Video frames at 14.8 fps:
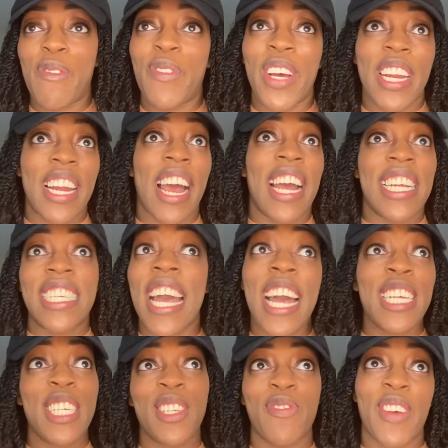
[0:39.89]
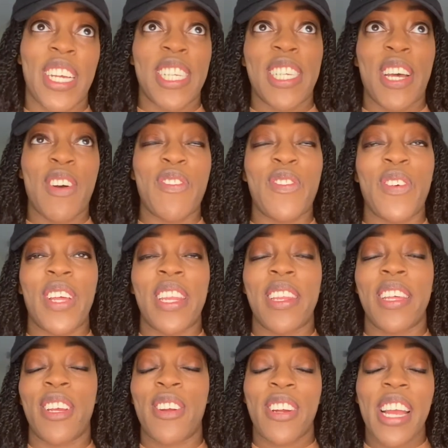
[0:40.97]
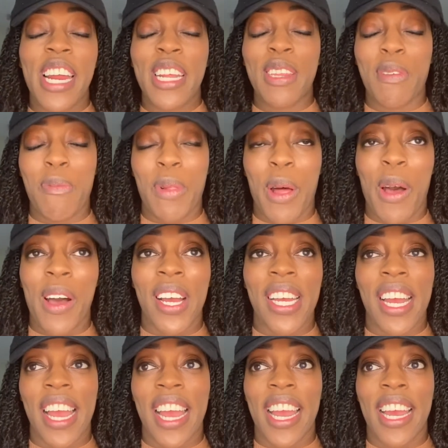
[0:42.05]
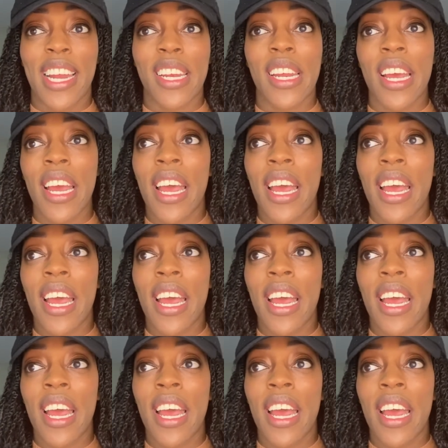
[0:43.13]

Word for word: but I tasked myself with creating the blog and